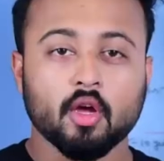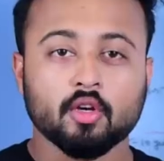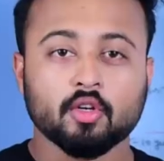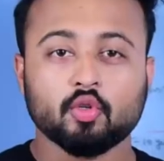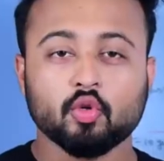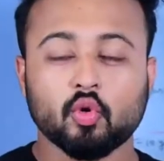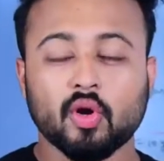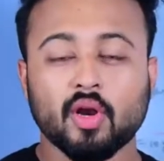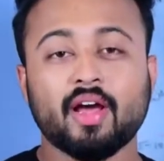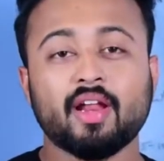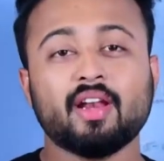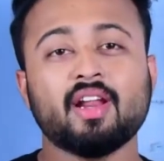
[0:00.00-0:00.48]

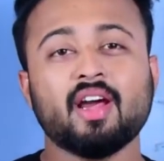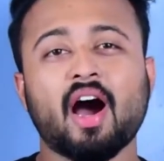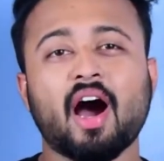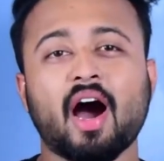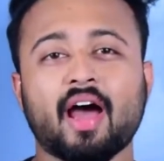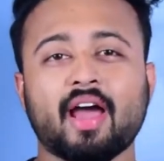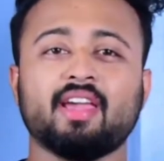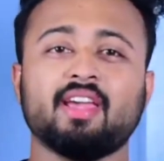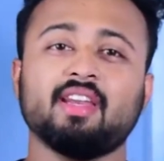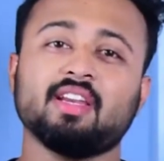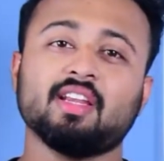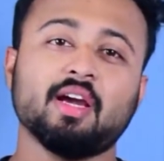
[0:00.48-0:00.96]
To learn
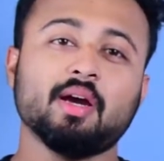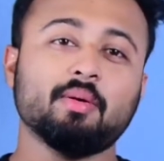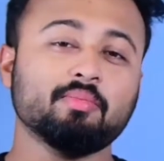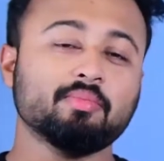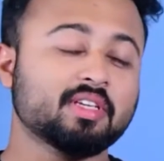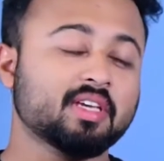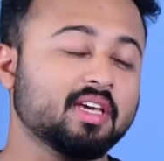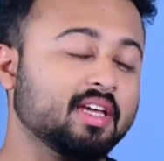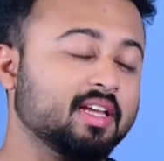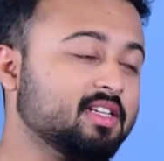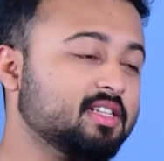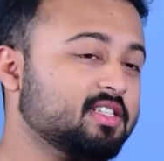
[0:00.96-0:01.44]
high income
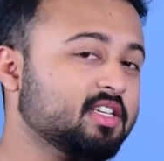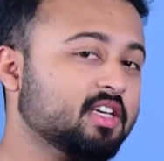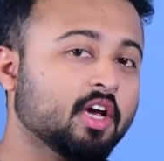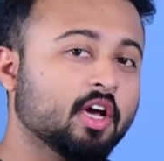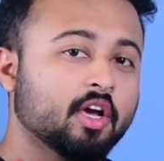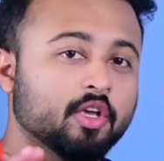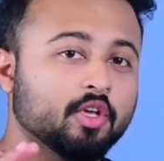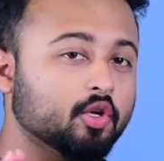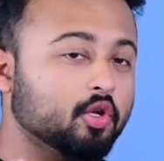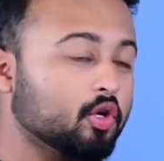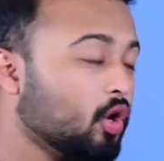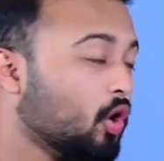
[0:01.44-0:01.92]
skills,
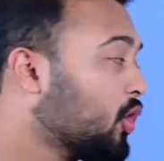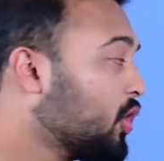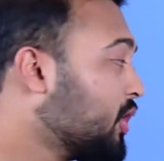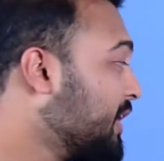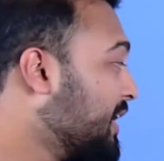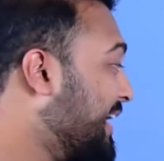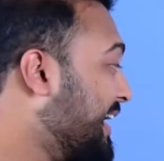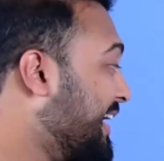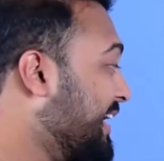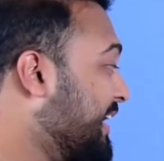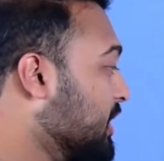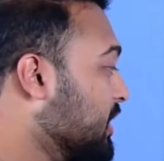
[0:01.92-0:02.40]
you don't
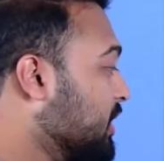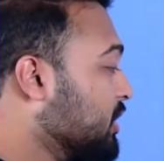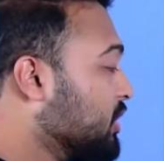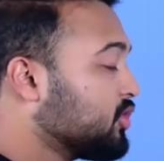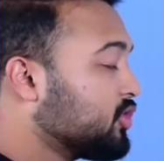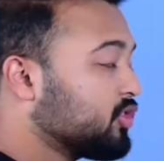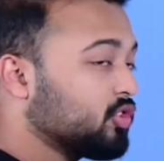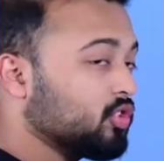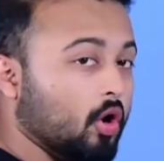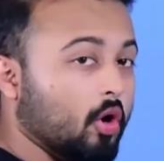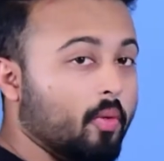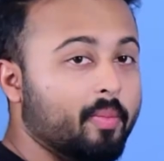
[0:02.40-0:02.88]
need
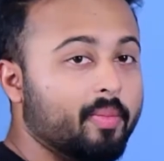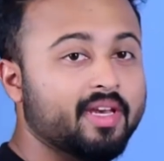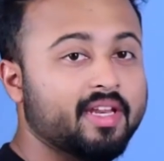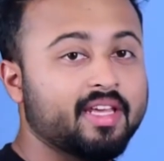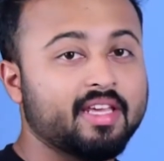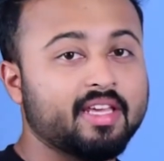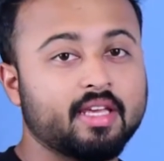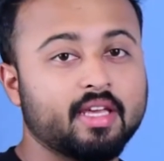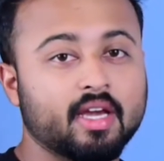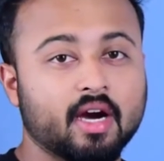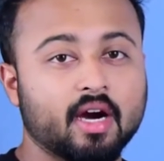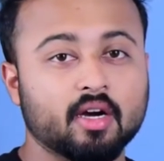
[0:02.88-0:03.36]
so
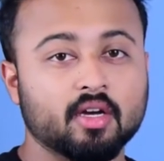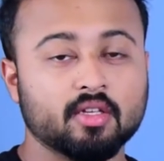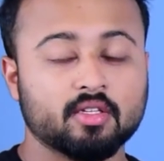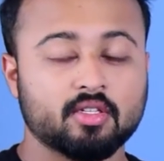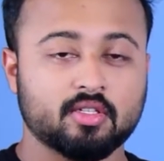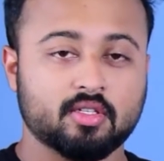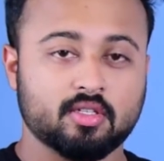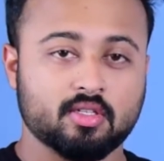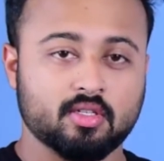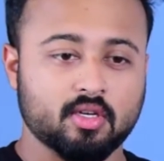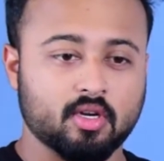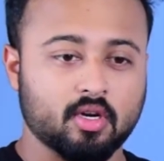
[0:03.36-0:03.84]
many years
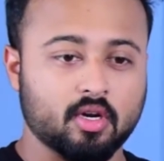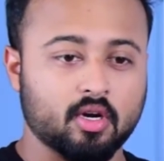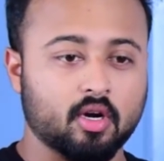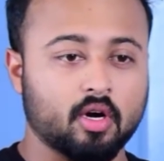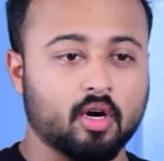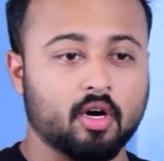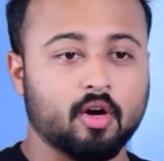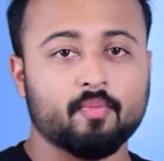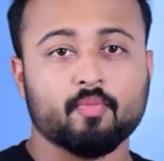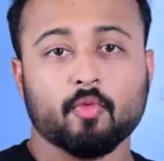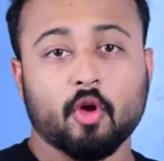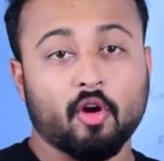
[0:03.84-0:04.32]

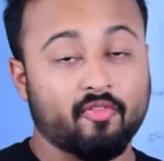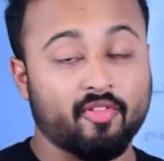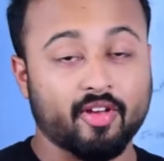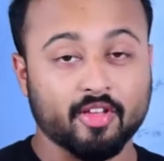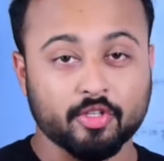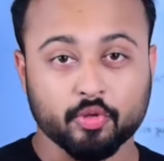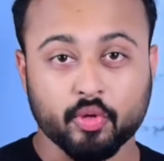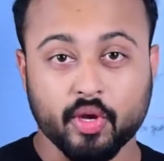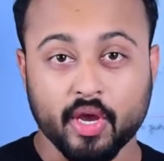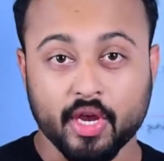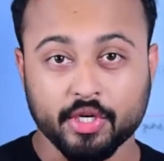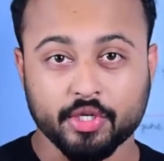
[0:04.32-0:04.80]
of
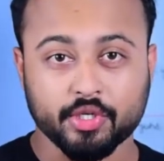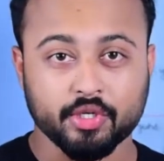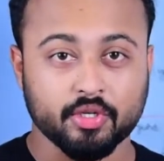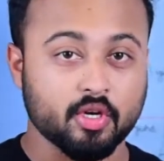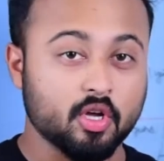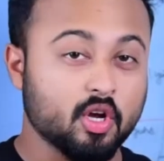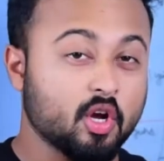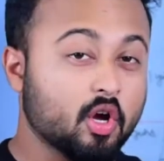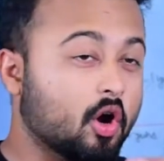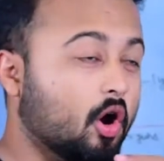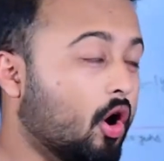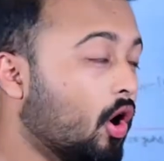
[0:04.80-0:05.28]
education.
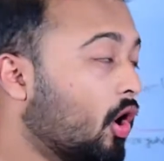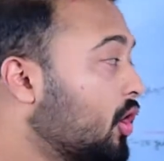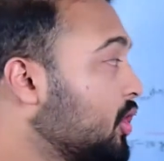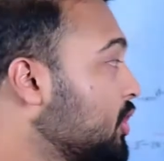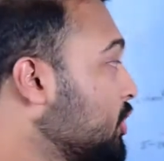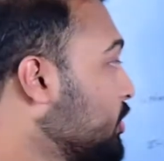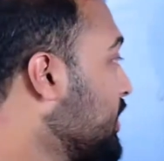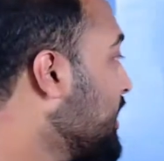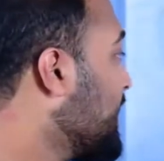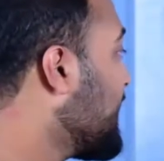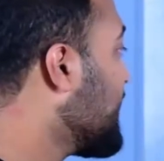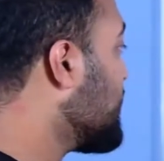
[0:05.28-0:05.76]
All
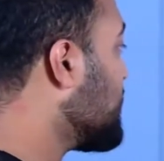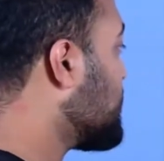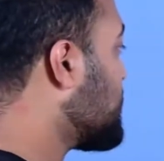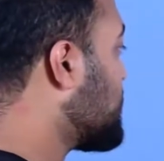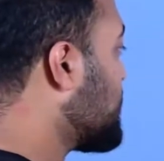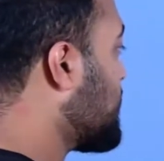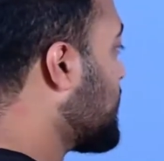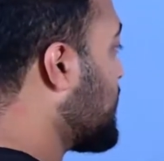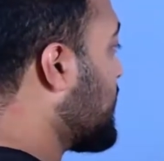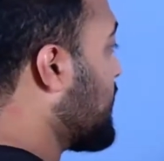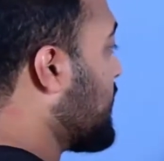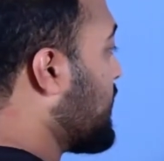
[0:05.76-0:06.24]
you need is
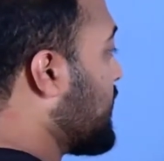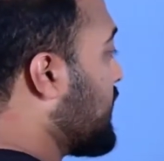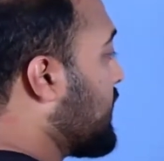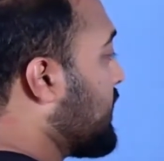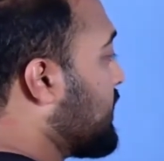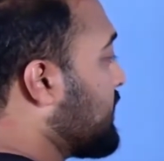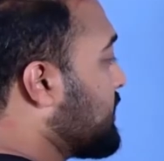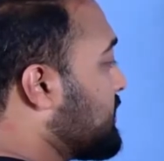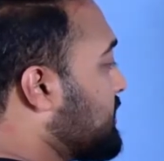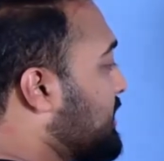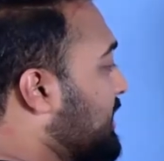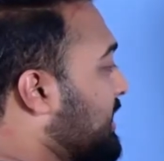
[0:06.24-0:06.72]

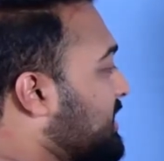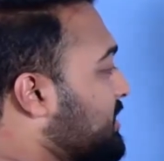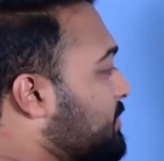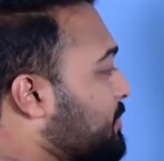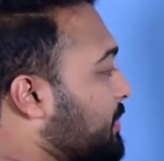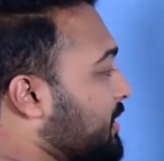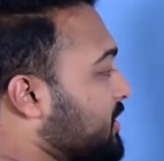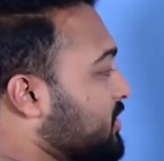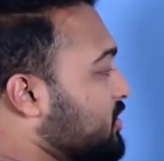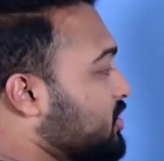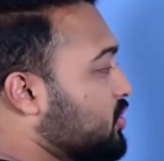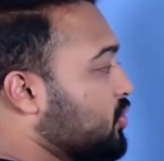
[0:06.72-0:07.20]
6
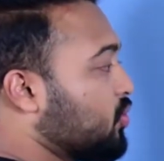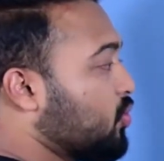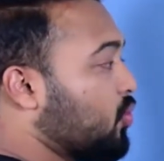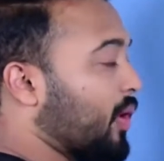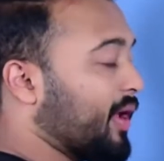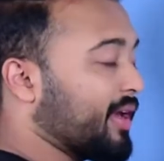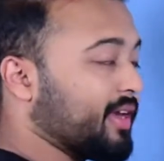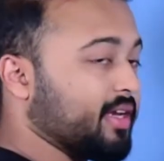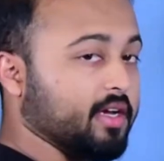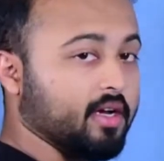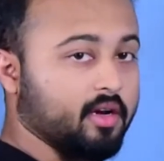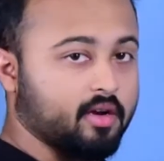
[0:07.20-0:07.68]
months to
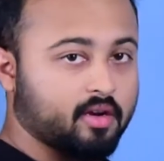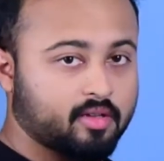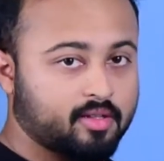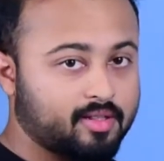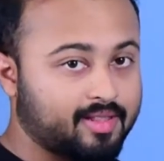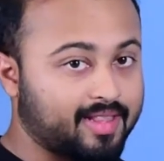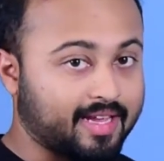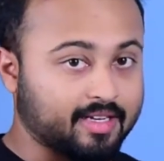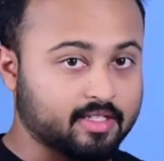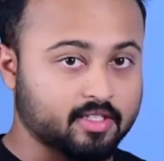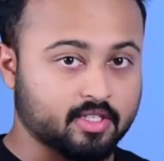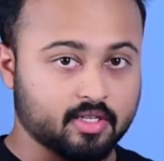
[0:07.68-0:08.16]
1 year.
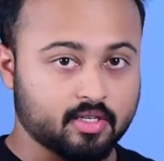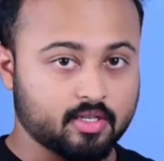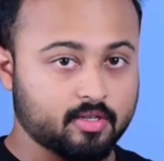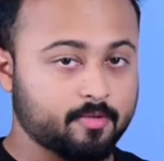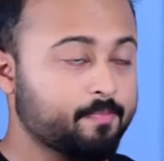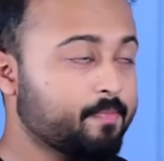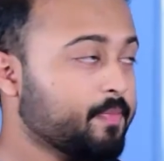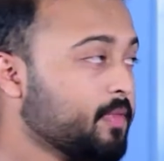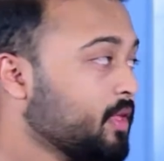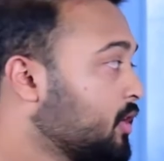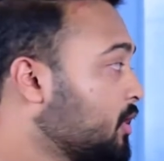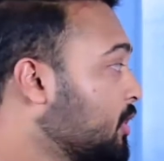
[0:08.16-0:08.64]
That's it.
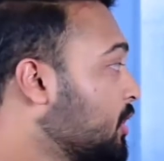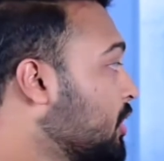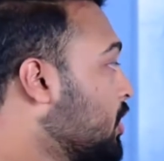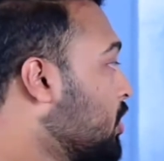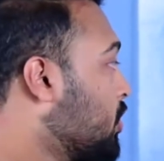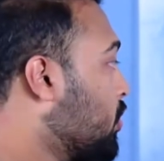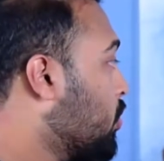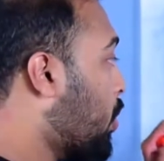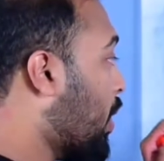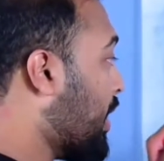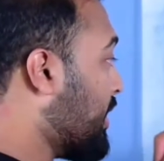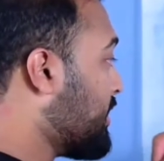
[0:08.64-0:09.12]

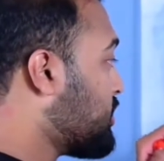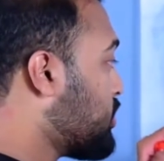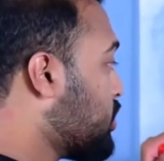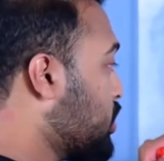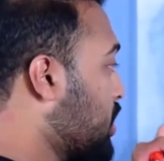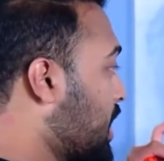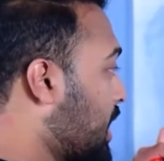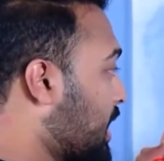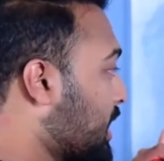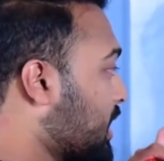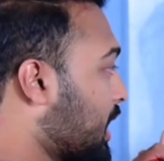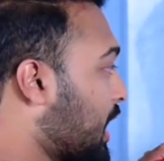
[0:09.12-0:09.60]
Once you
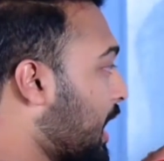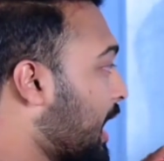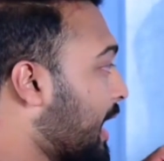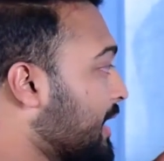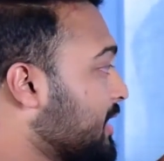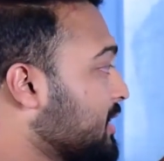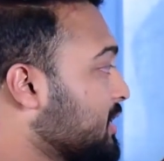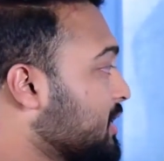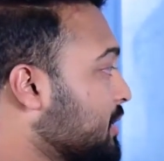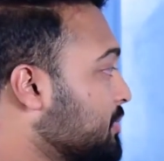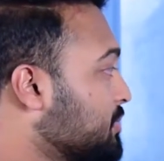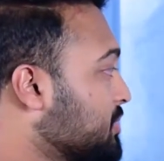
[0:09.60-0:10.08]
learn a high
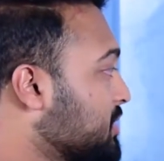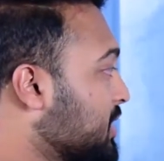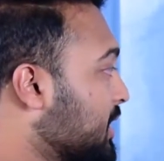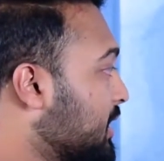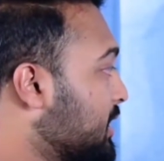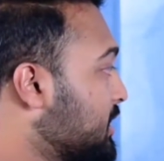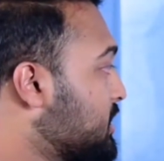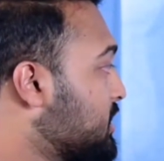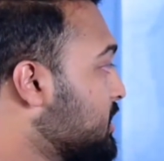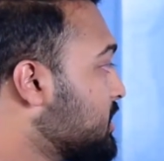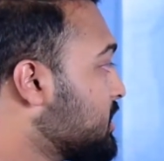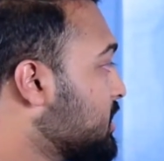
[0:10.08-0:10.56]
income
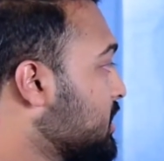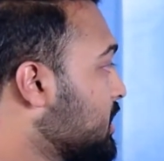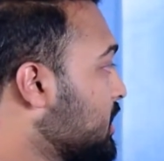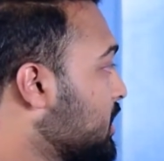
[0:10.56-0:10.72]
skills,